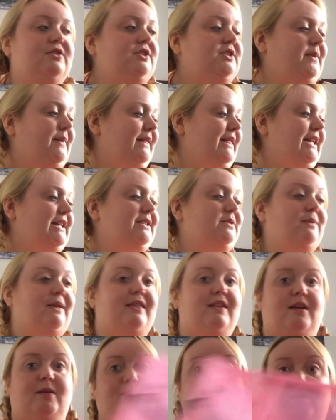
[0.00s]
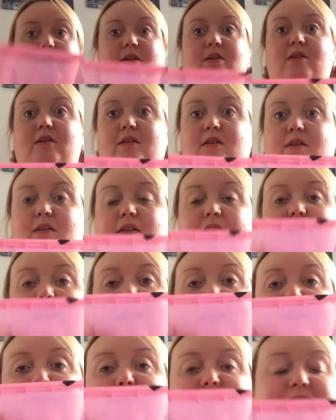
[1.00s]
doing this with them, letting